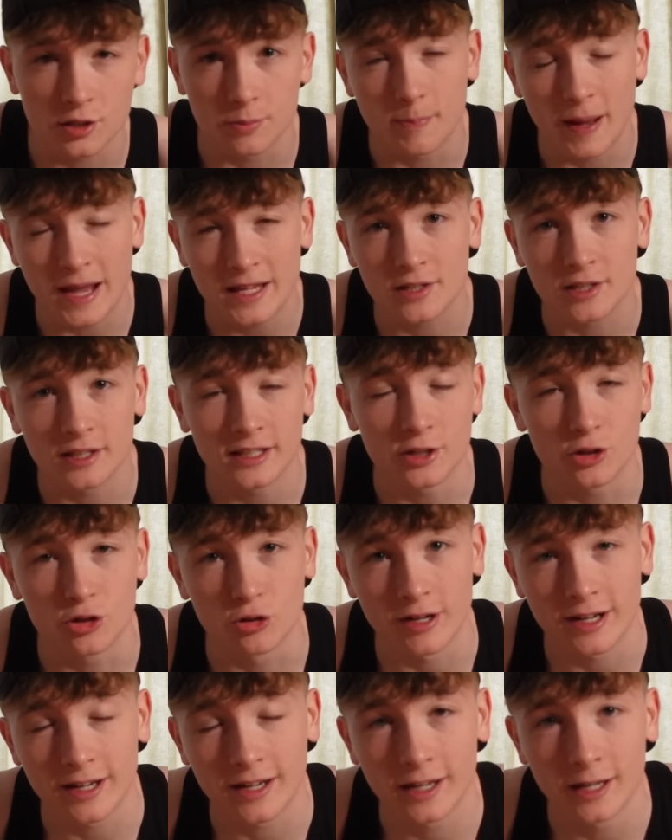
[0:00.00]
is basically
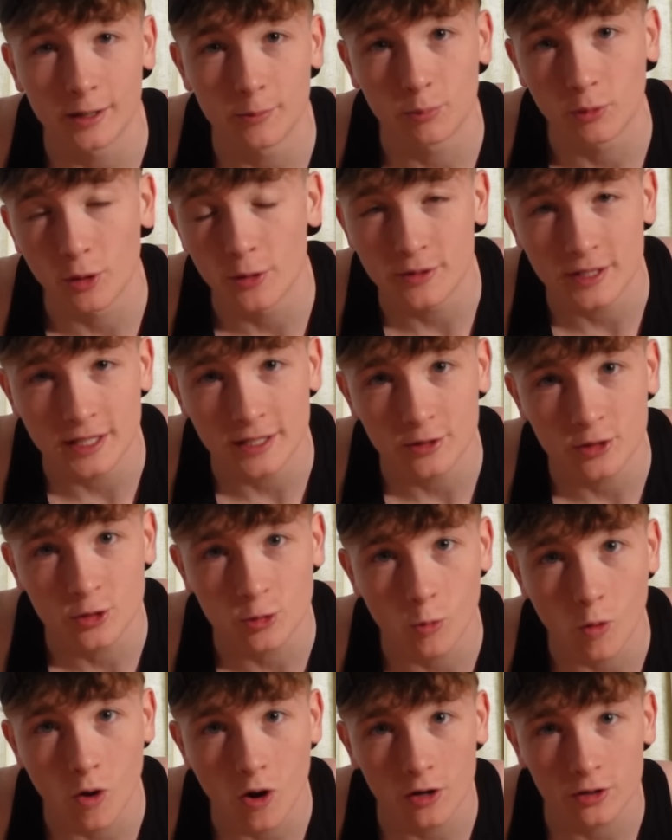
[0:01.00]
drinking protein
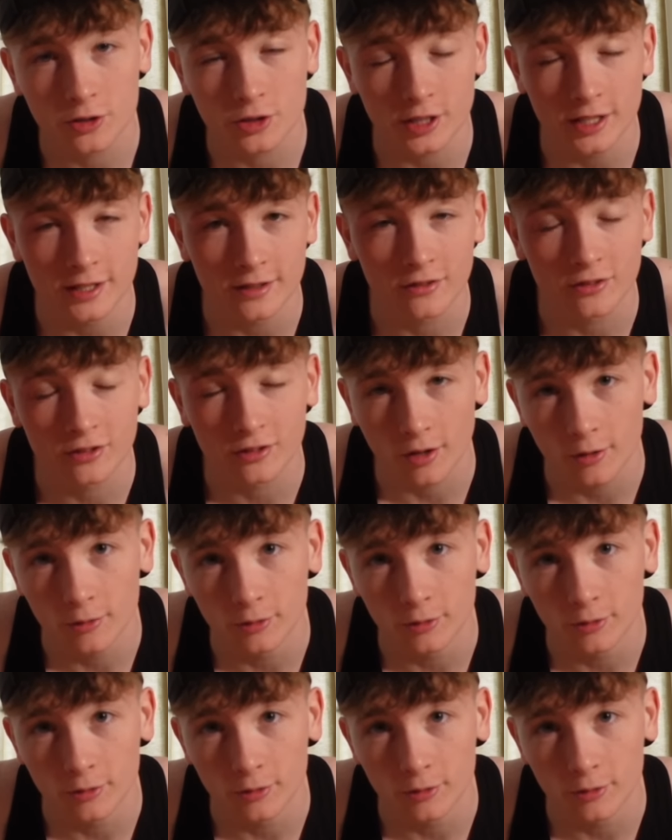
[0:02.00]
squash. It's so